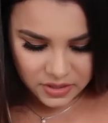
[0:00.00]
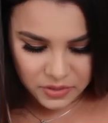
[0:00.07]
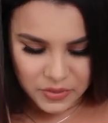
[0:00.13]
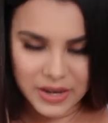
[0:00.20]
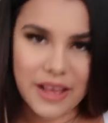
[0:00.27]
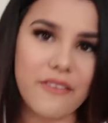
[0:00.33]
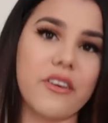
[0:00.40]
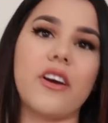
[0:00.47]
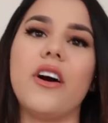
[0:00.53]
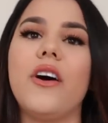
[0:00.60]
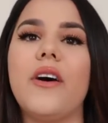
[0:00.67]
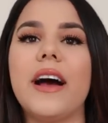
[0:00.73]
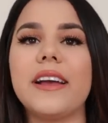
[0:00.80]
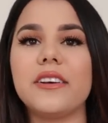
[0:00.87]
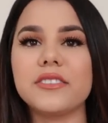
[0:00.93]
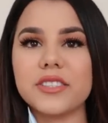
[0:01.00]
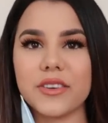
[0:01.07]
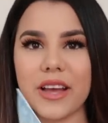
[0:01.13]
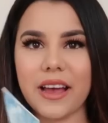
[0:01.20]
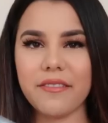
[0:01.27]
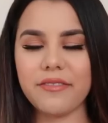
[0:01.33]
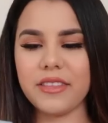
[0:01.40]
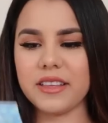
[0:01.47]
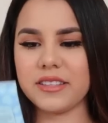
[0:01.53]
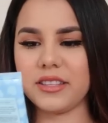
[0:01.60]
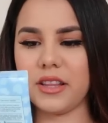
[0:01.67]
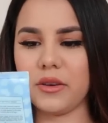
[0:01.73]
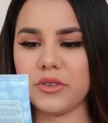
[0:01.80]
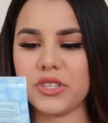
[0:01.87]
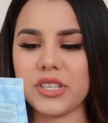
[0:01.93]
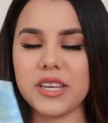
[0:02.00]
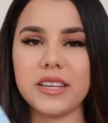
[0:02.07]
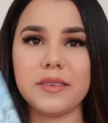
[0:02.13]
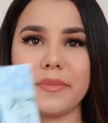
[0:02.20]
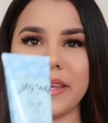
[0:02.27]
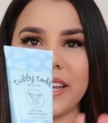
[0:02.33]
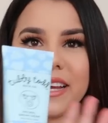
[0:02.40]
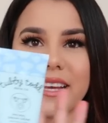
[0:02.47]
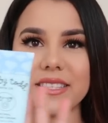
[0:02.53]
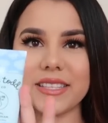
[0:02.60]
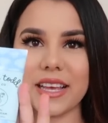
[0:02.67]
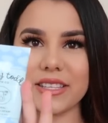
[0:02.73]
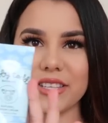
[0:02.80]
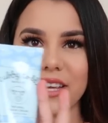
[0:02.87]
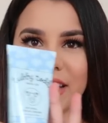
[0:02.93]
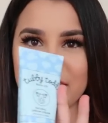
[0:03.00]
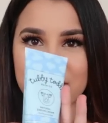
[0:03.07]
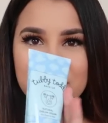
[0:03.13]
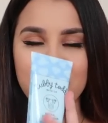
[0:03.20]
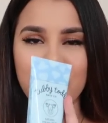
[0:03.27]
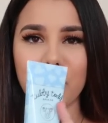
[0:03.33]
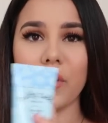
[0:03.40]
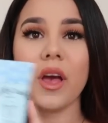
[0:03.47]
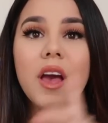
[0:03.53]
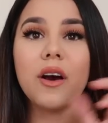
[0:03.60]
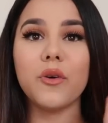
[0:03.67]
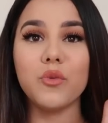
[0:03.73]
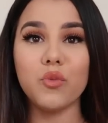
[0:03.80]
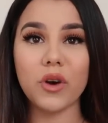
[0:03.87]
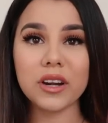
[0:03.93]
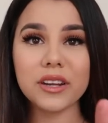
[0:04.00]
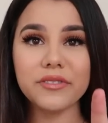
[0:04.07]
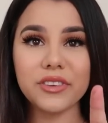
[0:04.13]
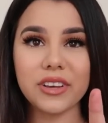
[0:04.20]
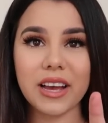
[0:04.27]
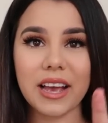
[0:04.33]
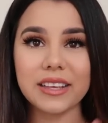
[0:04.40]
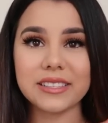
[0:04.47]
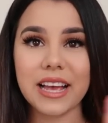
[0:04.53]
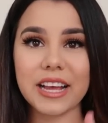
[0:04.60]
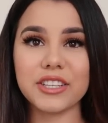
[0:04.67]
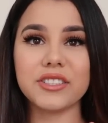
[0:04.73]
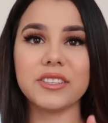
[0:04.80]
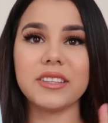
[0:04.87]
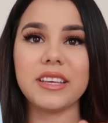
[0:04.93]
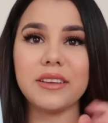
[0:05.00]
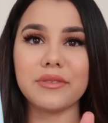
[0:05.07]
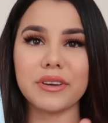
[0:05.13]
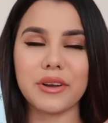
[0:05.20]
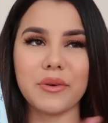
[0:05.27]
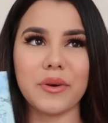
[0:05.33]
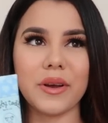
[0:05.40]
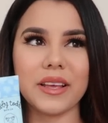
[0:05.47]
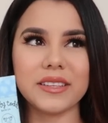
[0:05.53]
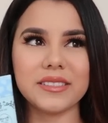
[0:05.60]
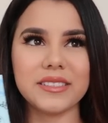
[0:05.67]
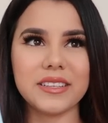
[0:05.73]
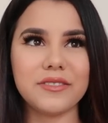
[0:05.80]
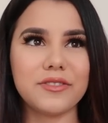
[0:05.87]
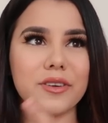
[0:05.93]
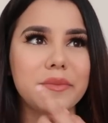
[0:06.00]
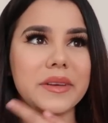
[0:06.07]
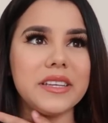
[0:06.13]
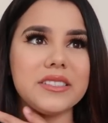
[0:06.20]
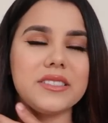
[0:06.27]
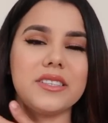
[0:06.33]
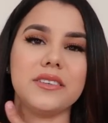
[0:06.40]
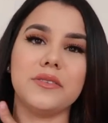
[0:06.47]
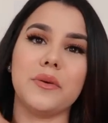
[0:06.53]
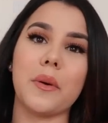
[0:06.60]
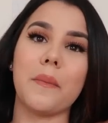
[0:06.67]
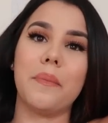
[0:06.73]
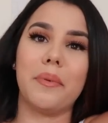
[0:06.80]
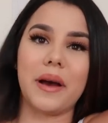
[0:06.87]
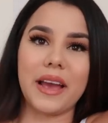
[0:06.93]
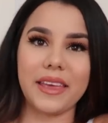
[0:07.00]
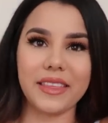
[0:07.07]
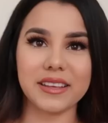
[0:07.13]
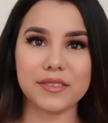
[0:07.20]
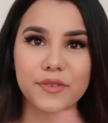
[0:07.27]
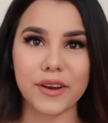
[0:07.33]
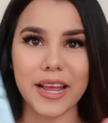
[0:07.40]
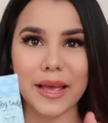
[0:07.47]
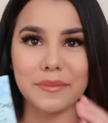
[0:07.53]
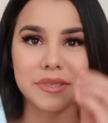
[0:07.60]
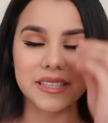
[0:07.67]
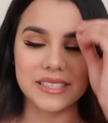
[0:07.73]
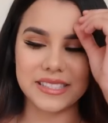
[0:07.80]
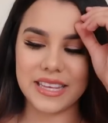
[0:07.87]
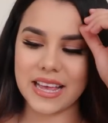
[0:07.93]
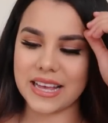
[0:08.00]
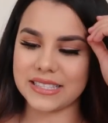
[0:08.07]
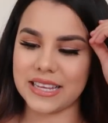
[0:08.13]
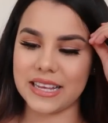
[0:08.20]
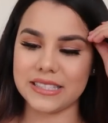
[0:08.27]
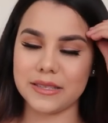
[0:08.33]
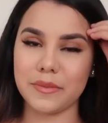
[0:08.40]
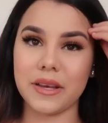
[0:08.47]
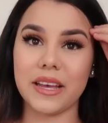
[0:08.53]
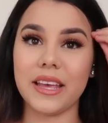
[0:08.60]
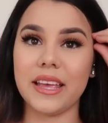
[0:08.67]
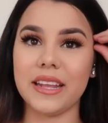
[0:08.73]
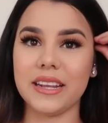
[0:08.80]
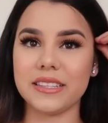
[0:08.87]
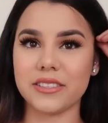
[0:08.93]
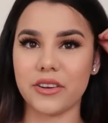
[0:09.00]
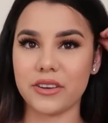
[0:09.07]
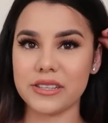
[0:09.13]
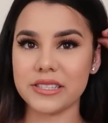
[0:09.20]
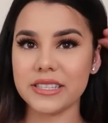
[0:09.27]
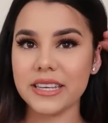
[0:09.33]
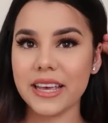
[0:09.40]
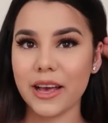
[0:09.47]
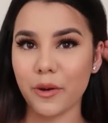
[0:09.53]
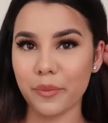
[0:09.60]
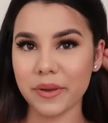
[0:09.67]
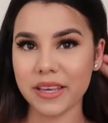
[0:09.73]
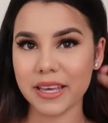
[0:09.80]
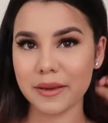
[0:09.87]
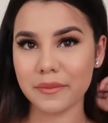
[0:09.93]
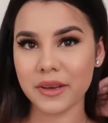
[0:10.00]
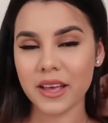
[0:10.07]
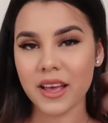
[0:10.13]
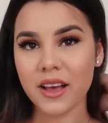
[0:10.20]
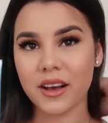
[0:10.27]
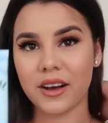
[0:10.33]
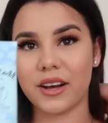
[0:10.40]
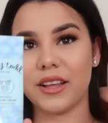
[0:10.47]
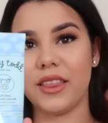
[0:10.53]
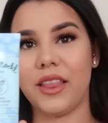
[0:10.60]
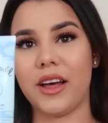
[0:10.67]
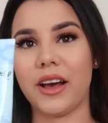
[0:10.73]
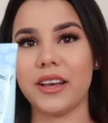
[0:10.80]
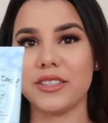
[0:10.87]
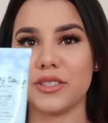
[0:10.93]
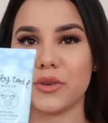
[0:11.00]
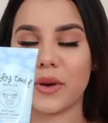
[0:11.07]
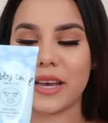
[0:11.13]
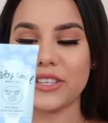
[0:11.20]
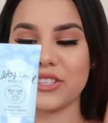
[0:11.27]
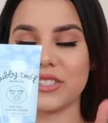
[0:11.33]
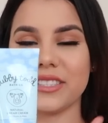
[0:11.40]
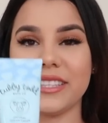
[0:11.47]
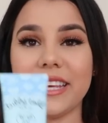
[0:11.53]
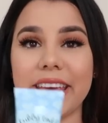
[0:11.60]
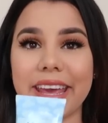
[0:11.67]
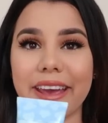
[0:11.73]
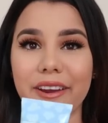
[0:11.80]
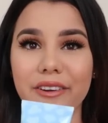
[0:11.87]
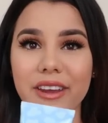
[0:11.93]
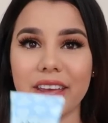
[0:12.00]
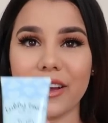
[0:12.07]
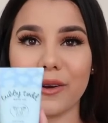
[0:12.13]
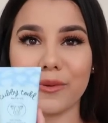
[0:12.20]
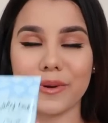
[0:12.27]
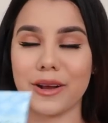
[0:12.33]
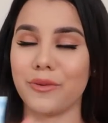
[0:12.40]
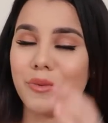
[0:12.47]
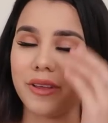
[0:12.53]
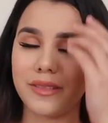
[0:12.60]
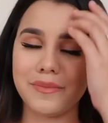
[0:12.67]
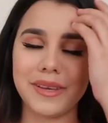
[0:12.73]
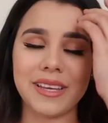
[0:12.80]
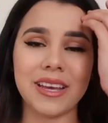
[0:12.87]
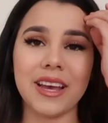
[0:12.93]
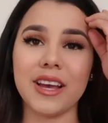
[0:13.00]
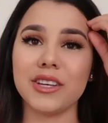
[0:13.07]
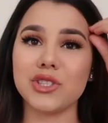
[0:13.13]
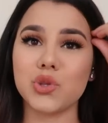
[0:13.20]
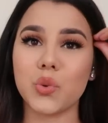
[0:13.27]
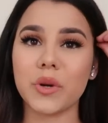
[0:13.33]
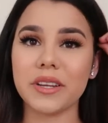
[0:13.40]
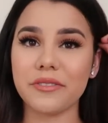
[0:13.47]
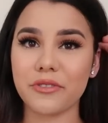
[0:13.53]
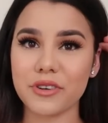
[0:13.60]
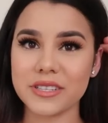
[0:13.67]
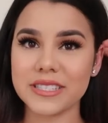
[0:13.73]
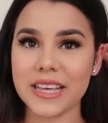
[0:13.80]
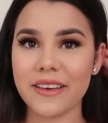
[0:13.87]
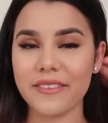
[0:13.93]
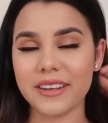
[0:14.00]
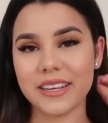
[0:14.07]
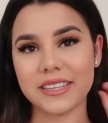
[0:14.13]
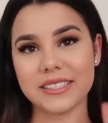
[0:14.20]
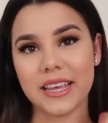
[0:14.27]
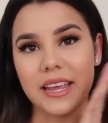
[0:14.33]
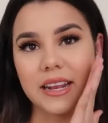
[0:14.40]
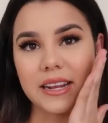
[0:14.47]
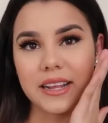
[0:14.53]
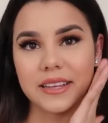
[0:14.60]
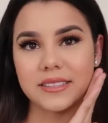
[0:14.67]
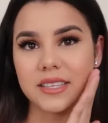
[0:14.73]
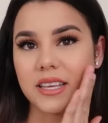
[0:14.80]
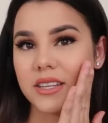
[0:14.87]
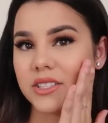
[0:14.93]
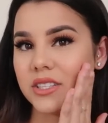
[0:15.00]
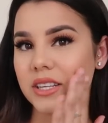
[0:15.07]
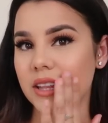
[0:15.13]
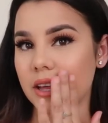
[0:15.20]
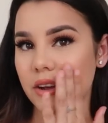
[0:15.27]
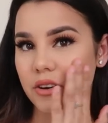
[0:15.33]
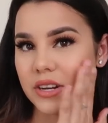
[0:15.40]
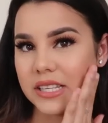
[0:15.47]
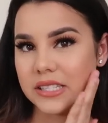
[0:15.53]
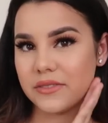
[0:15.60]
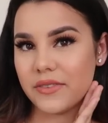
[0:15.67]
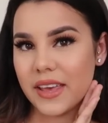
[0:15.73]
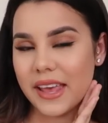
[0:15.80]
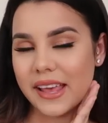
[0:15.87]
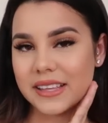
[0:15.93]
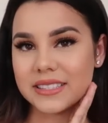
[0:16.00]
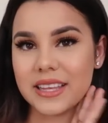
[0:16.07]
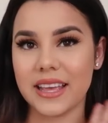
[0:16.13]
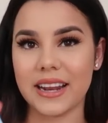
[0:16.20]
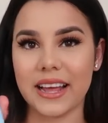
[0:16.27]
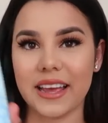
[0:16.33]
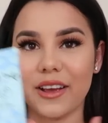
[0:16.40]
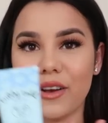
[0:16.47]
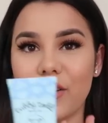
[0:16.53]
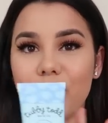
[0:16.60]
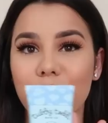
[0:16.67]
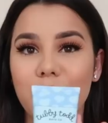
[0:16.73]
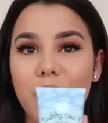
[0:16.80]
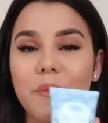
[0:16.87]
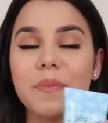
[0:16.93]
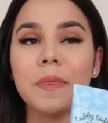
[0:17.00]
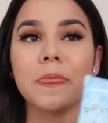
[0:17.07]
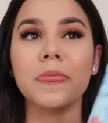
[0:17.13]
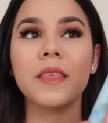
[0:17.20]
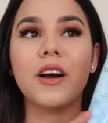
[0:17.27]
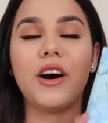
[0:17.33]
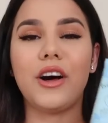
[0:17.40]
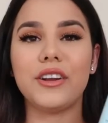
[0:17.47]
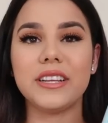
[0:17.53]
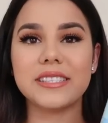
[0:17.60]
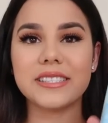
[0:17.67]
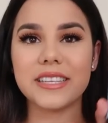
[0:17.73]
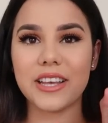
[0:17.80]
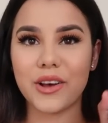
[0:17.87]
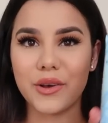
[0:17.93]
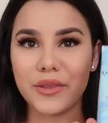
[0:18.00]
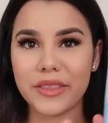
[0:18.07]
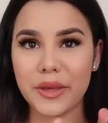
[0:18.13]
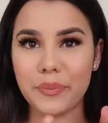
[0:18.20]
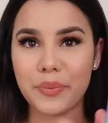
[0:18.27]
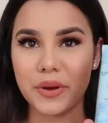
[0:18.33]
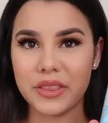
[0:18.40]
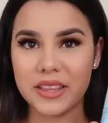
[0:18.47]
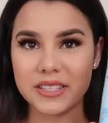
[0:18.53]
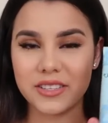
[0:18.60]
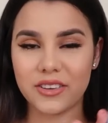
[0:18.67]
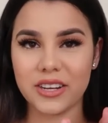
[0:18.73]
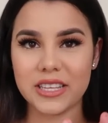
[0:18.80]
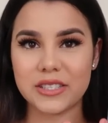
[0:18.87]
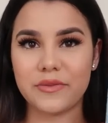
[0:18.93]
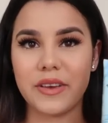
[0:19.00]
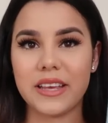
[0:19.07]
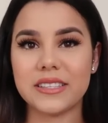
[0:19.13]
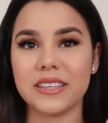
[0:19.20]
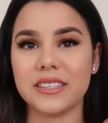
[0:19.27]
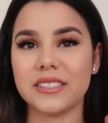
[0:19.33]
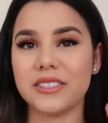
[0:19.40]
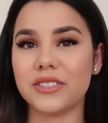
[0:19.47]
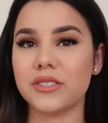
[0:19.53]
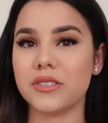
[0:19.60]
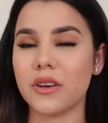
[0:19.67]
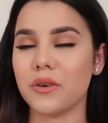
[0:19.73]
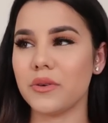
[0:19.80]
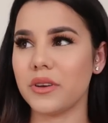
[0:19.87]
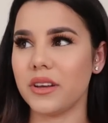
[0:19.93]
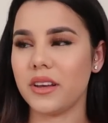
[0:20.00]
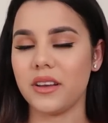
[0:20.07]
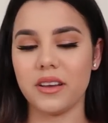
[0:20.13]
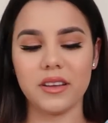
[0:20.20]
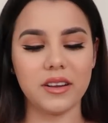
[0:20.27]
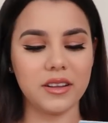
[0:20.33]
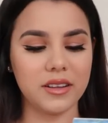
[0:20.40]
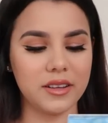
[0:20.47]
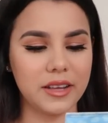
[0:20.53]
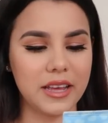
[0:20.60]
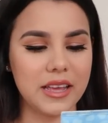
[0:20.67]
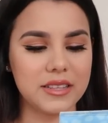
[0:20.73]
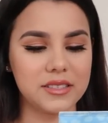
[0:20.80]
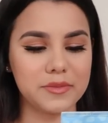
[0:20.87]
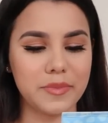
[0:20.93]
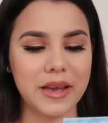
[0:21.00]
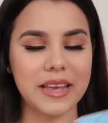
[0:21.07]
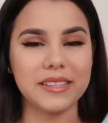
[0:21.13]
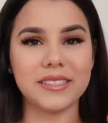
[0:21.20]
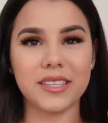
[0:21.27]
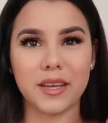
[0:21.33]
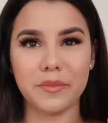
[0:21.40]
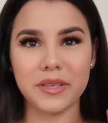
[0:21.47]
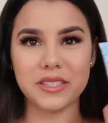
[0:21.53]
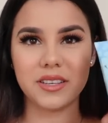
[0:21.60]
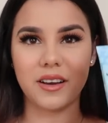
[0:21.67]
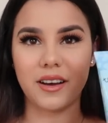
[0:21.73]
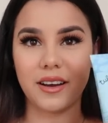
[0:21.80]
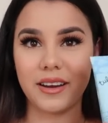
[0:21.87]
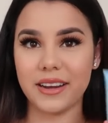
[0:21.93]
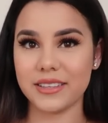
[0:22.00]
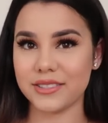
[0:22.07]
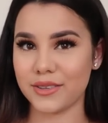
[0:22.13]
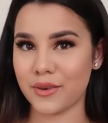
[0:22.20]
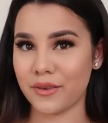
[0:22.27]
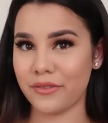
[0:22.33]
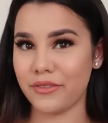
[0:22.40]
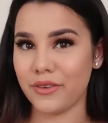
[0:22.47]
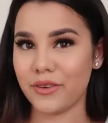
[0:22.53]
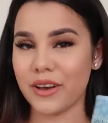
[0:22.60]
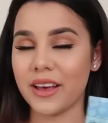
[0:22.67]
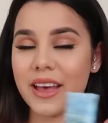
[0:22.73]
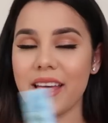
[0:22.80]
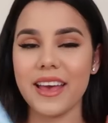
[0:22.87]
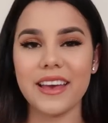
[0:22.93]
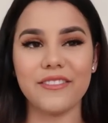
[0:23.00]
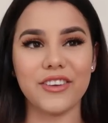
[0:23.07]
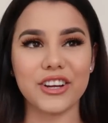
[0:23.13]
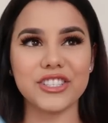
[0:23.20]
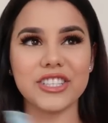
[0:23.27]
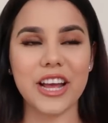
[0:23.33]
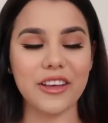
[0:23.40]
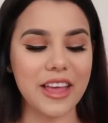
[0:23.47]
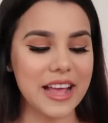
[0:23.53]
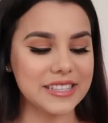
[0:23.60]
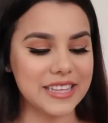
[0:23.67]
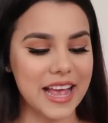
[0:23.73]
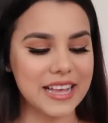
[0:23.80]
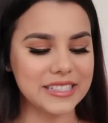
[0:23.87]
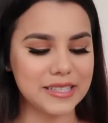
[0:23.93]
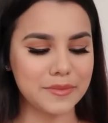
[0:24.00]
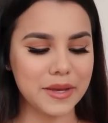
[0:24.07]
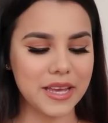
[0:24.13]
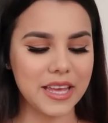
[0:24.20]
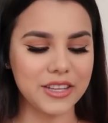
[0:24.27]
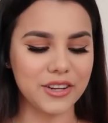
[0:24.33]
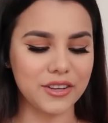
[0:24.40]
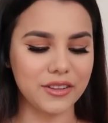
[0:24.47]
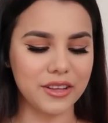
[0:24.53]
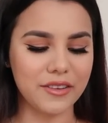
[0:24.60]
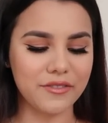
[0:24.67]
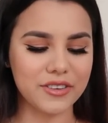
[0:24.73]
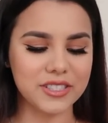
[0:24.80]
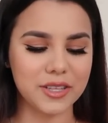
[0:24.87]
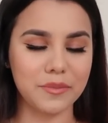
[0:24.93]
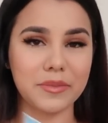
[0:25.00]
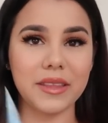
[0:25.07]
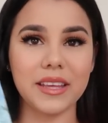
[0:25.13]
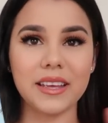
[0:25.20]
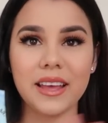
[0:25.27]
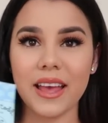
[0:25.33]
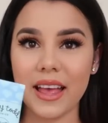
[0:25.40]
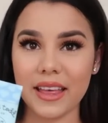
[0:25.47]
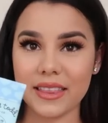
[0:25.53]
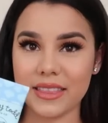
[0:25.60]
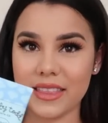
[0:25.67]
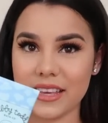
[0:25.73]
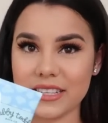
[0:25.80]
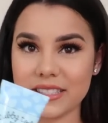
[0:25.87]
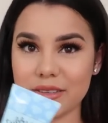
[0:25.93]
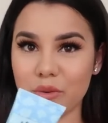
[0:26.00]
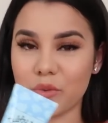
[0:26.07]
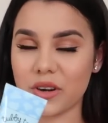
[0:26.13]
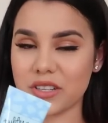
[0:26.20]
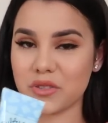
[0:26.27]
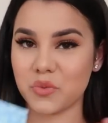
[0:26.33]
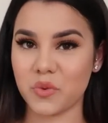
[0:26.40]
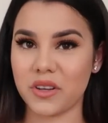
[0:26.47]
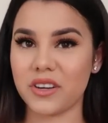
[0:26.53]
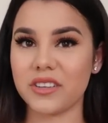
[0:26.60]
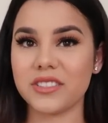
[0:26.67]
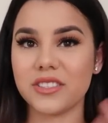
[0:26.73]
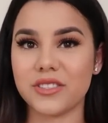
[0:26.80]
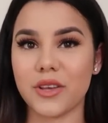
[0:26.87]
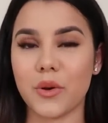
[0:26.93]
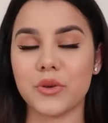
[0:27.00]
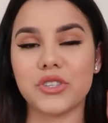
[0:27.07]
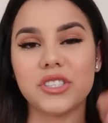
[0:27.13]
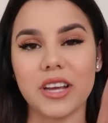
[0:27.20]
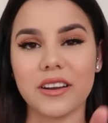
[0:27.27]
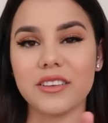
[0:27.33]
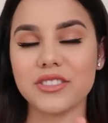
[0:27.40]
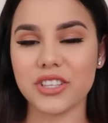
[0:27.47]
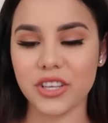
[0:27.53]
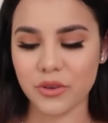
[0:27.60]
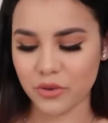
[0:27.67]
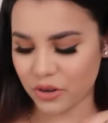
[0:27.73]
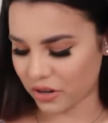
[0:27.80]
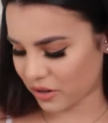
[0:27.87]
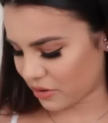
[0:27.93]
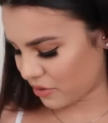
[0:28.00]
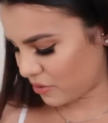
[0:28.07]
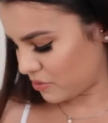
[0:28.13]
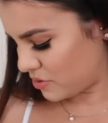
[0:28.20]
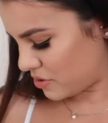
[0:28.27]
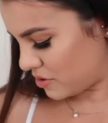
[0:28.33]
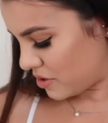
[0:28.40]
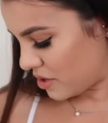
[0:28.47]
whatever. Oh, I also have this lotion because, as you guys know, one of you guys actually requested for me to buy this for him since he has eczema, and it's honestly helping him a lot. So I just carry it around with me 24/7 because Aiden gets itchy like on his face, and I all honestly only put this on his face because it's so good. It's by Tubby Todd. So if your child has eczema and you're looking for something, this works wonders. So shout out to you, girl, who